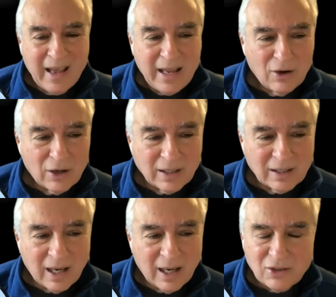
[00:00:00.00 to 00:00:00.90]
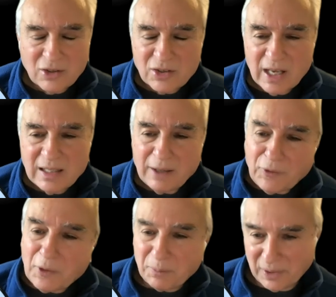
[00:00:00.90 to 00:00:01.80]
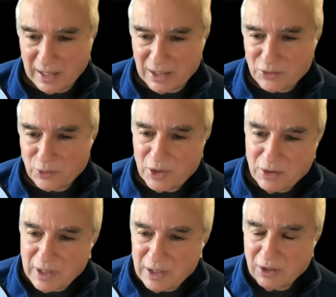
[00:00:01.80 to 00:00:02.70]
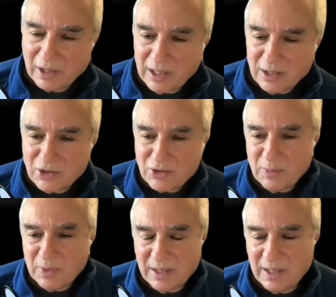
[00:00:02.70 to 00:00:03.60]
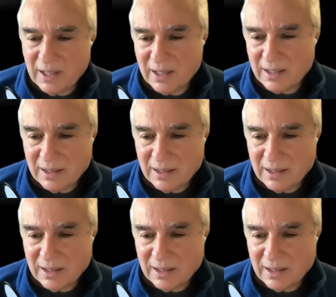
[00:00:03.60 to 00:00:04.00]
Your unconscious had different plans for you than your conscious mind had.